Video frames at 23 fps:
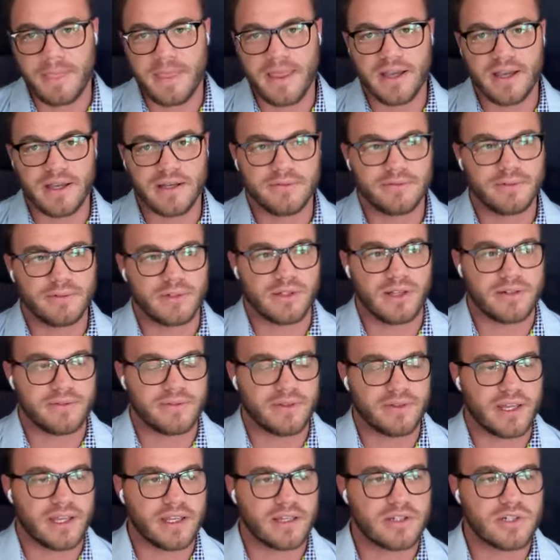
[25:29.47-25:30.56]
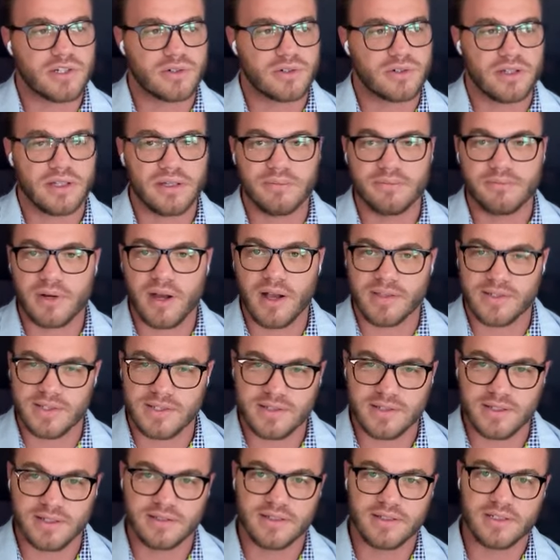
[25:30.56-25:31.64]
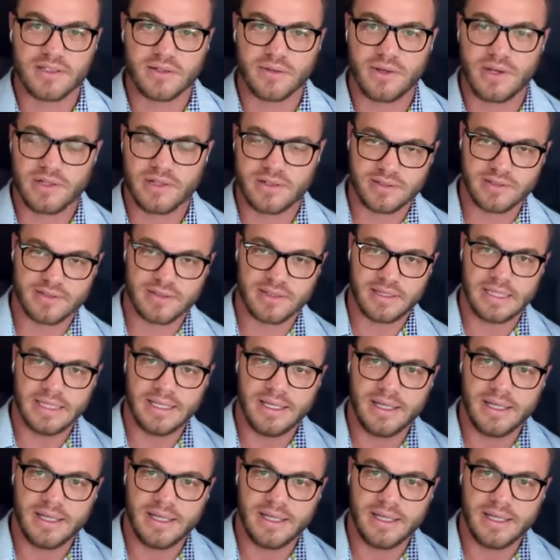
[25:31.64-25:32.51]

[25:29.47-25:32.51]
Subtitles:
for a lot of like stream processing situations.